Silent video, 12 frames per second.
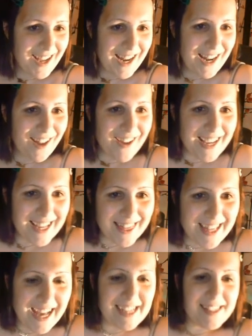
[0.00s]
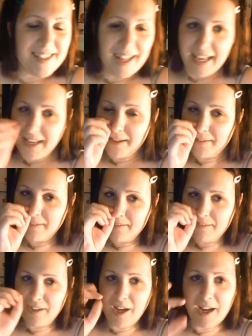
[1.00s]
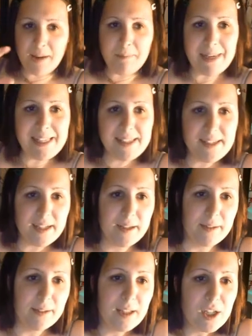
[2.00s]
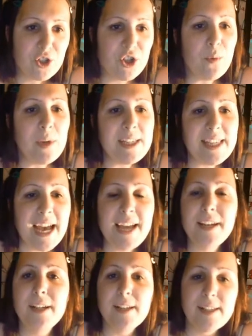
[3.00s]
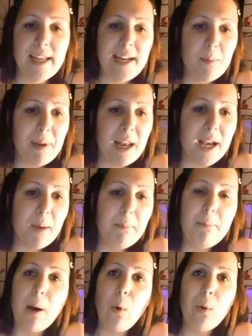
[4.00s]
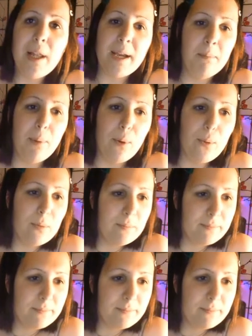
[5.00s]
I like that. It's like kind of mystical. Do you know what his head looks a little bit like a bowling ball?